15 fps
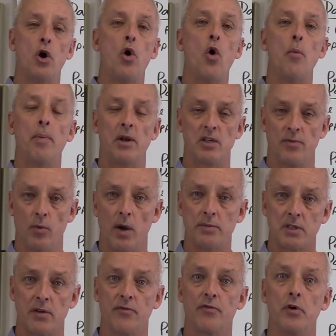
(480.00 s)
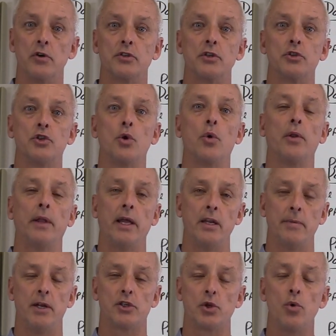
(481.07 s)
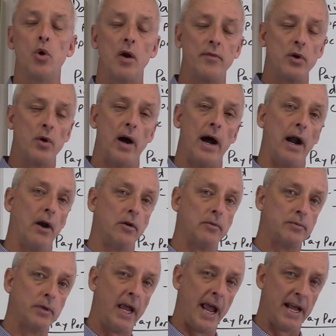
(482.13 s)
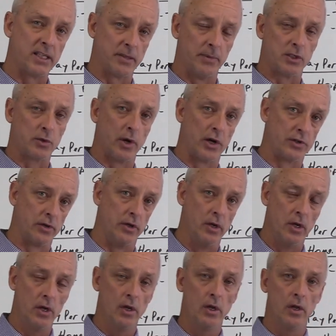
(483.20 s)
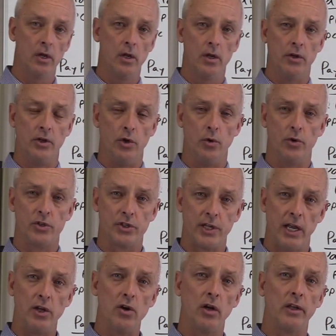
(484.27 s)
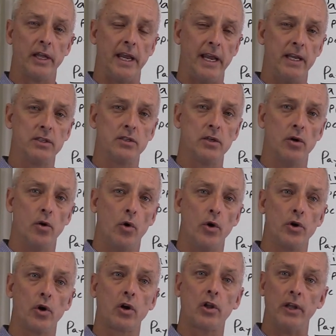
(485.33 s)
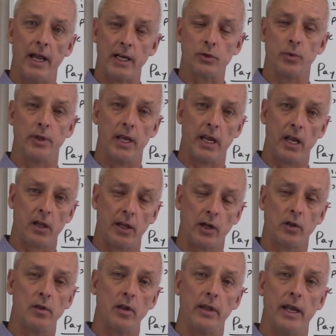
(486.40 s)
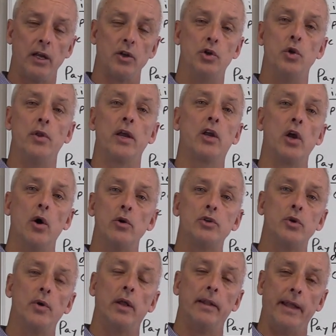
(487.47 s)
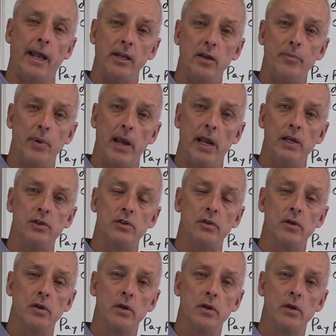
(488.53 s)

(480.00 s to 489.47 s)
homepage of a website versus to a landing page. So whoever you hire, ask them this question. Do you send your leads or your clicks, when they get clicked on the link, do they go to a landing page